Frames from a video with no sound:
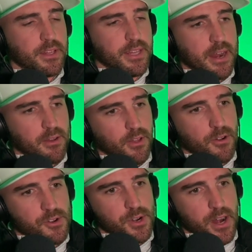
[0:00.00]
in that
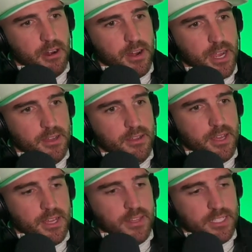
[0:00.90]
larger area.
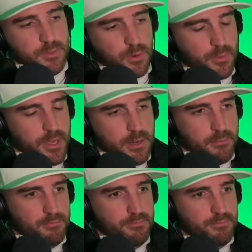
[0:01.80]
That's where we
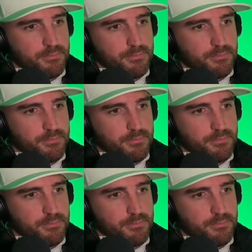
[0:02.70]
can